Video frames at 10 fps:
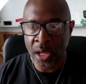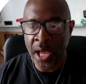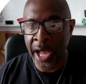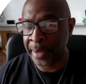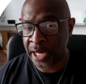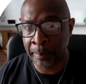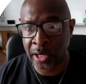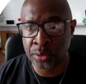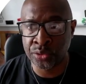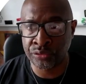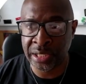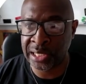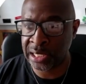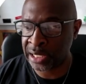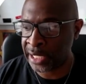I made a post
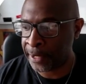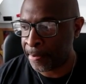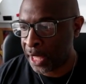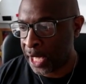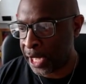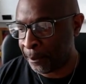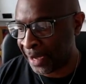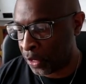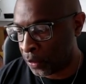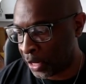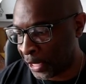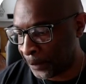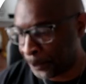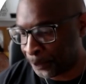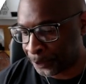recently about
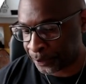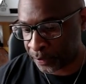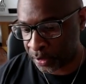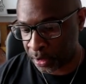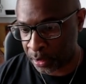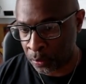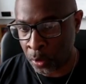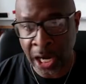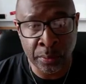what I